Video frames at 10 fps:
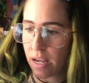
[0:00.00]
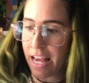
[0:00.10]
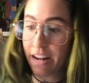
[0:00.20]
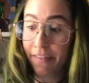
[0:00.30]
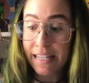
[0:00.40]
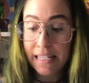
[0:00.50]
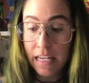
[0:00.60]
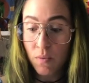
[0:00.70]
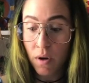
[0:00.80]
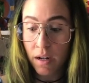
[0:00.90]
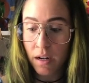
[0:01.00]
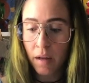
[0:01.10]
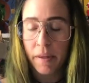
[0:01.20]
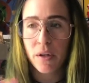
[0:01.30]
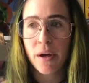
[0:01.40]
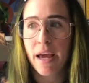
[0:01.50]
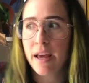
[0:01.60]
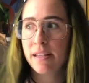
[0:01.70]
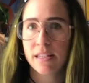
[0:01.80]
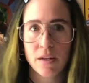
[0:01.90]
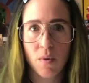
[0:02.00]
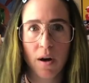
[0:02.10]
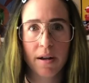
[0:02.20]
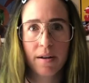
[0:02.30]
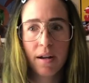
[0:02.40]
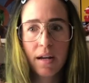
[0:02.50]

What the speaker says: And if I see one, I'll be like, okay, I see one.